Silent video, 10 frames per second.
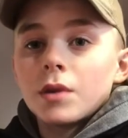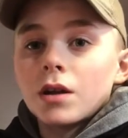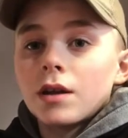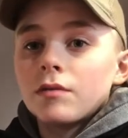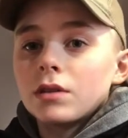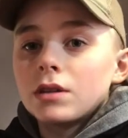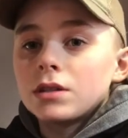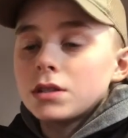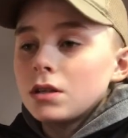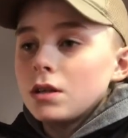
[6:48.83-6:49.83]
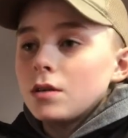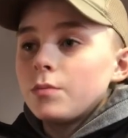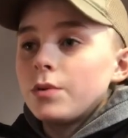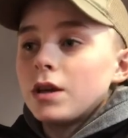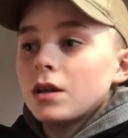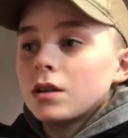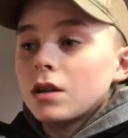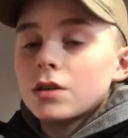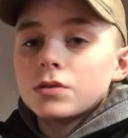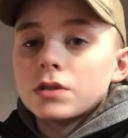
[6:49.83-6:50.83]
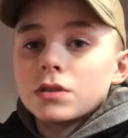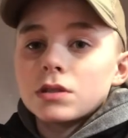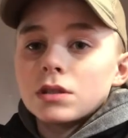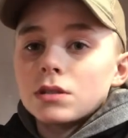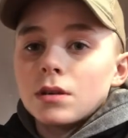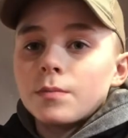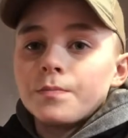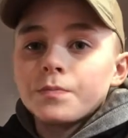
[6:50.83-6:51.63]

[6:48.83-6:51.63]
not having this big industrial system.